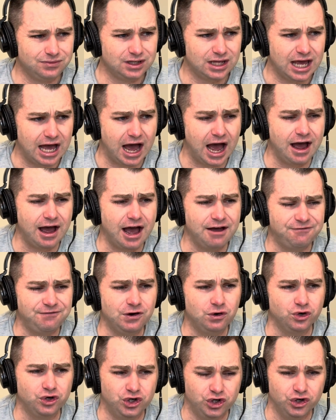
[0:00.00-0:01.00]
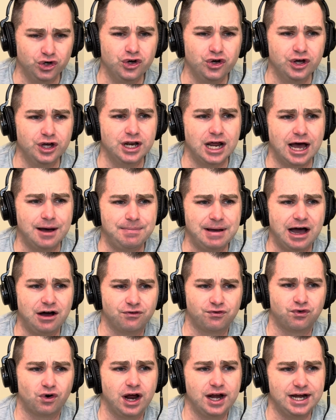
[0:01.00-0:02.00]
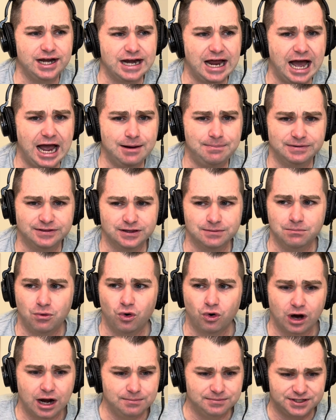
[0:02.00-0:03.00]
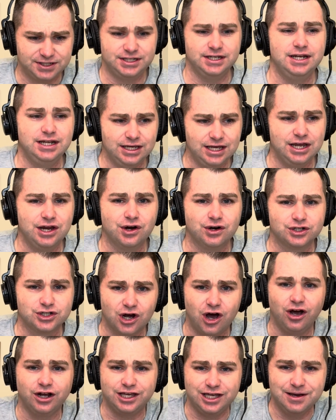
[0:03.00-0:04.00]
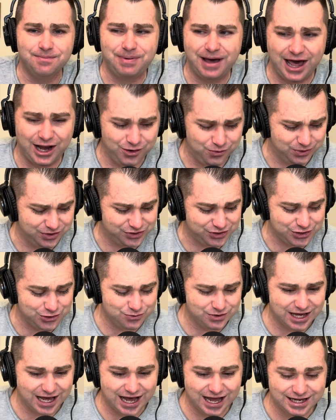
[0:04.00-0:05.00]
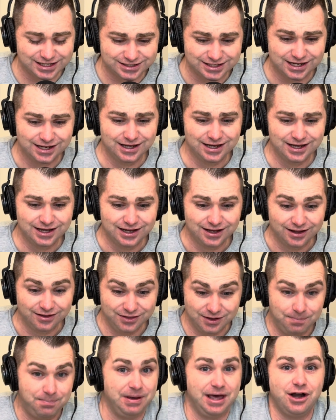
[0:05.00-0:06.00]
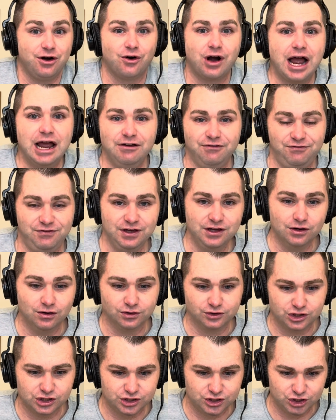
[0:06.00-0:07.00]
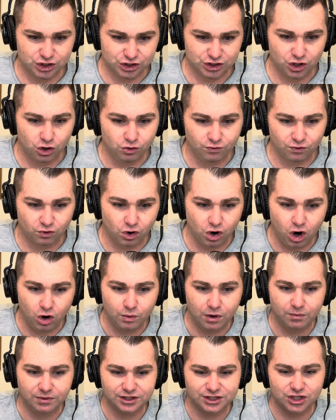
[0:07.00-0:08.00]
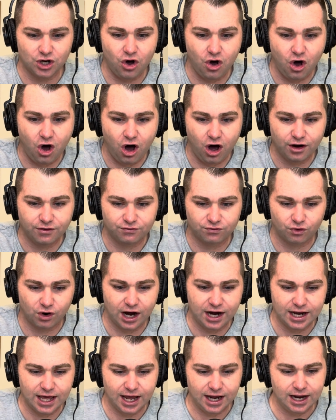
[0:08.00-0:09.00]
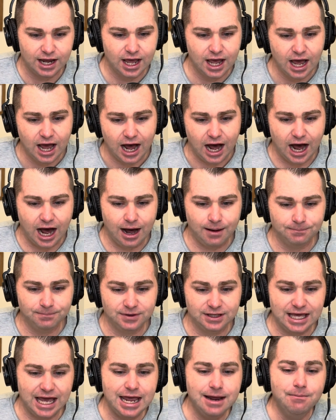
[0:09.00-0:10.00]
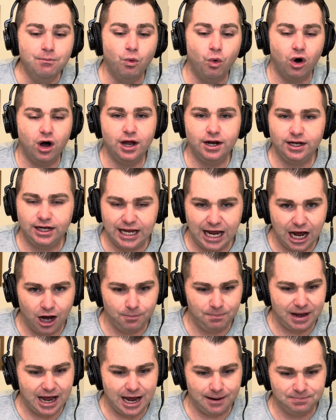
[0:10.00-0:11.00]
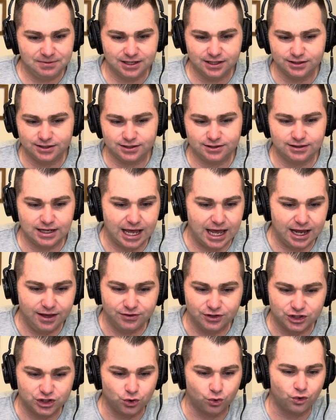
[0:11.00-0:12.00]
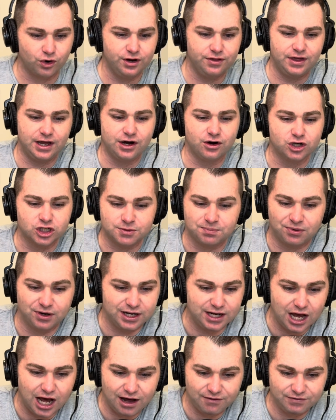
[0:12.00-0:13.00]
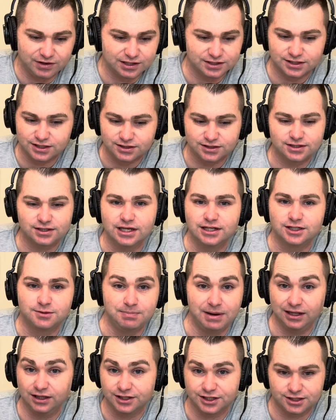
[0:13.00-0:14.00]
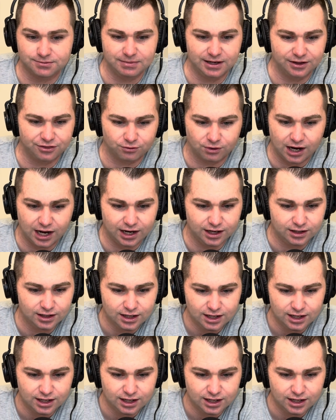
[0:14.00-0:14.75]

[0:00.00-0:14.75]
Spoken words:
I felt good about Friday night, but the more I'm sitting here talking about it with you guys, the better I feel, just overall what we saw on Friday. Game 1, Cal Baptist, hey, the story there is pretty obvious. It's Bella Smith, right?